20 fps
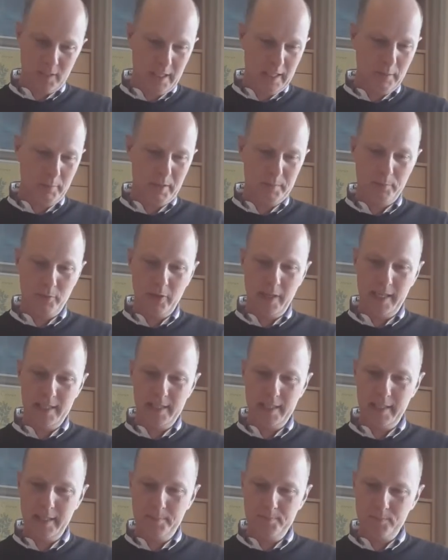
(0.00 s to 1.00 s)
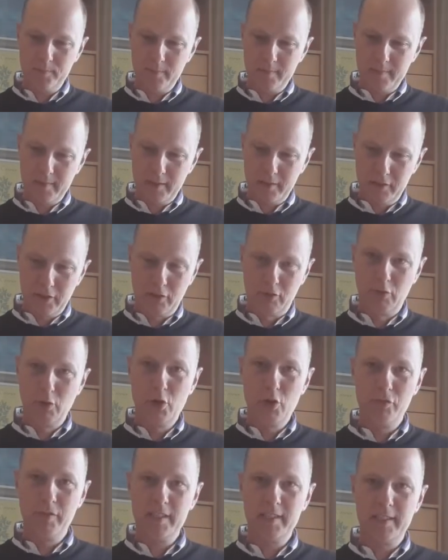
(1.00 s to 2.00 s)
a little bit breezy, the
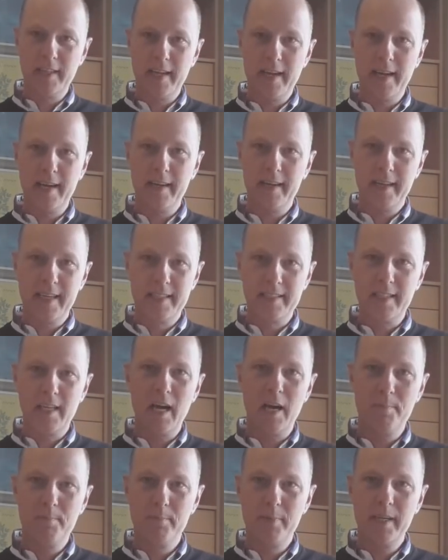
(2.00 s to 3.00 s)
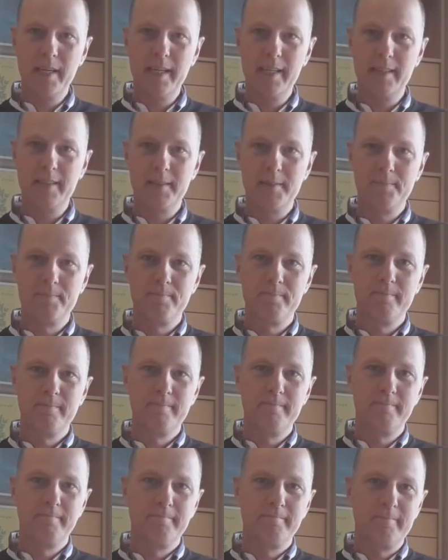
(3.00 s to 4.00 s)
groove is there, it's upbeat,
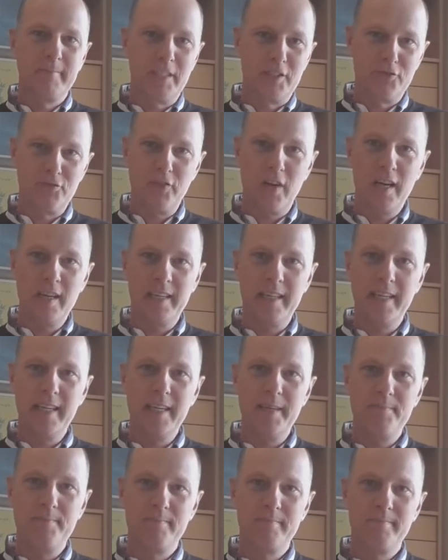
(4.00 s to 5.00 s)
it's funky,